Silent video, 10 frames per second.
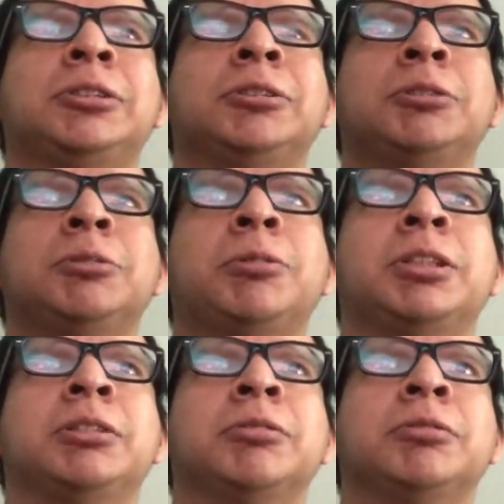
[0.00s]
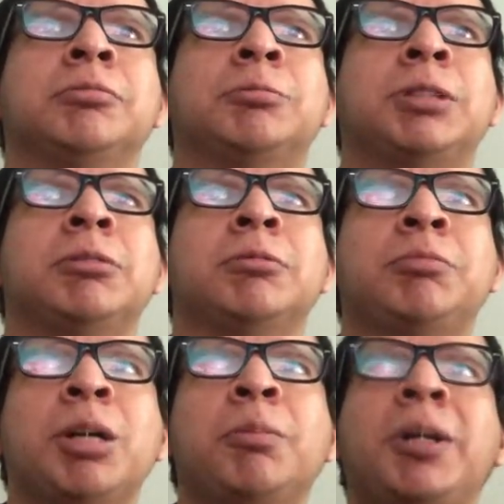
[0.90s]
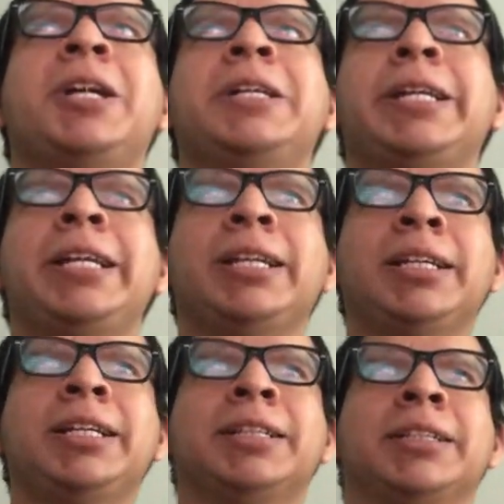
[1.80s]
Do what you want with my body.